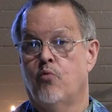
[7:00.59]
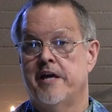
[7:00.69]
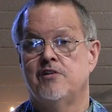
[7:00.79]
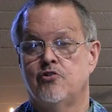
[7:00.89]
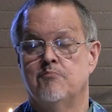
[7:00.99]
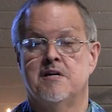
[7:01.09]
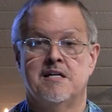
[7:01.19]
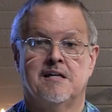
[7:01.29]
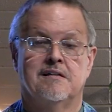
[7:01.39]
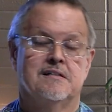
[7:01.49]
way too
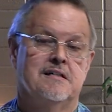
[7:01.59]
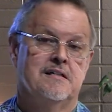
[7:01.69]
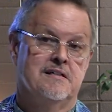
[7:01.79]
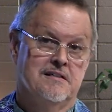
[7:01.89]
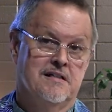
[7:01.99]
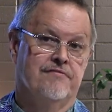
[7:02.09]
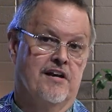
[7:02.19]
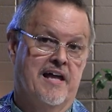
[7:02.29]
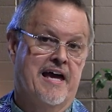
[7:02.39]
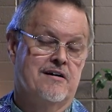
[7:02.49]
many of the
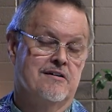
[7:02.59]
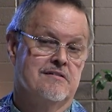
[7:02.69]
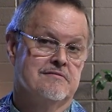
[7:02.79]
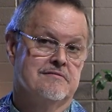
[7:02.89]
latter.